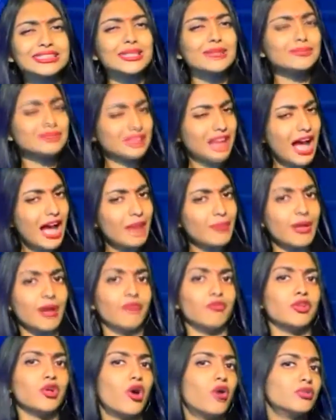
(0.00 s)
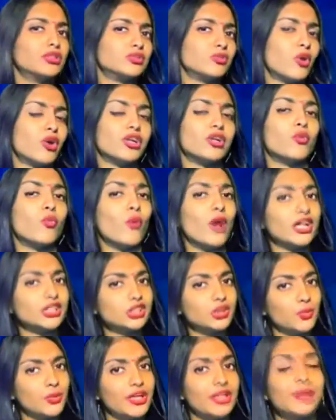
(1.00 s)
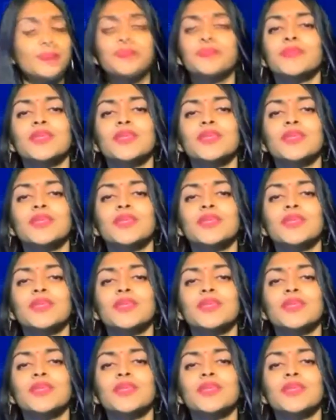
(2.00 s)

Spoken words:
some time and we always wondered where she went.